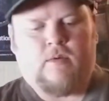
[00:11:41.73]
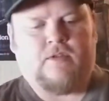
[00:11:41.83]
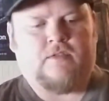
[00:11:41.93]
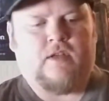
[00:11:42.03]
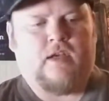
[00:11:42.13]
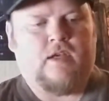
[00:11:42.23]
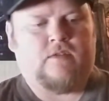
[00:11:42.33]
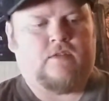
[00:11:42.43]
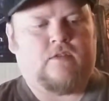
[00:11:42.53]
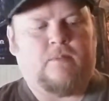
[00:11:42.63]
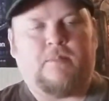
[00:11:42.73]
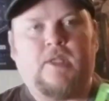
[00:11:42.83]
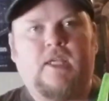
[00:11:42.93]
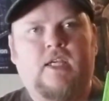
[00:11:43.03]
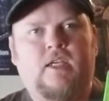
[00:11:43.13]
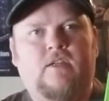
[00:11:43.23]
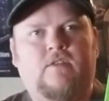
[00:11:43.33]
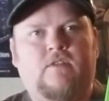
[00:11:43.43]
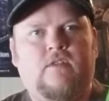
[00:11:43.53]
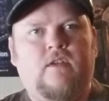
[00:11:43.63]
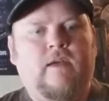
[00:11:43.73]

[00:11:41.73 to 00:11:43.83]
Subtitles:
want to say it's complete.